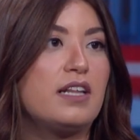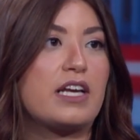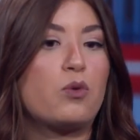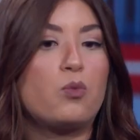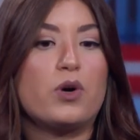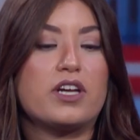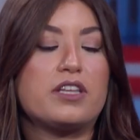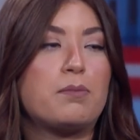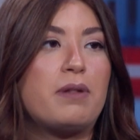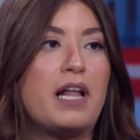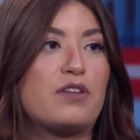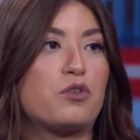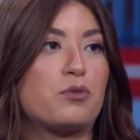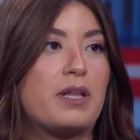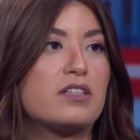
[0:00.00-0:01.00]
Like, we're the
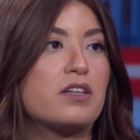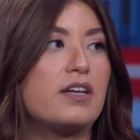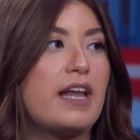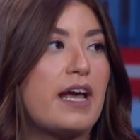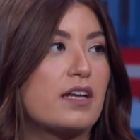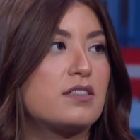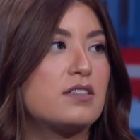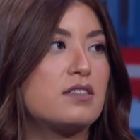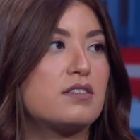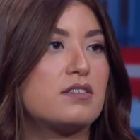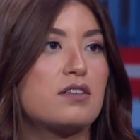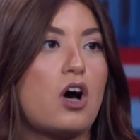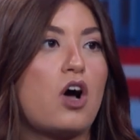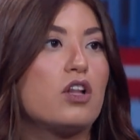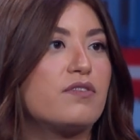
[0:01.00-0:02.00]
platform that connects
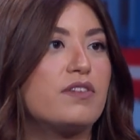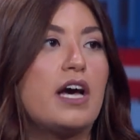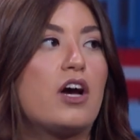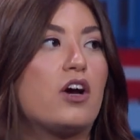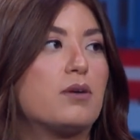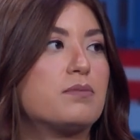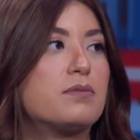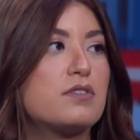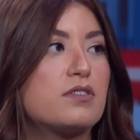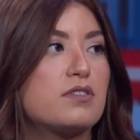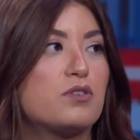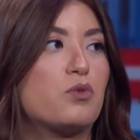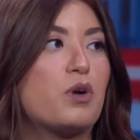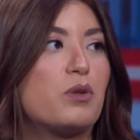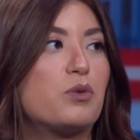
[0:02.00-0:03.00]
all of the Arabs
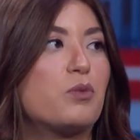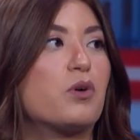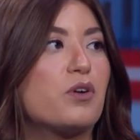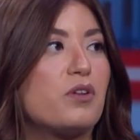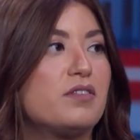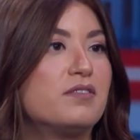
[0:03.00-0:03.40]
around the world.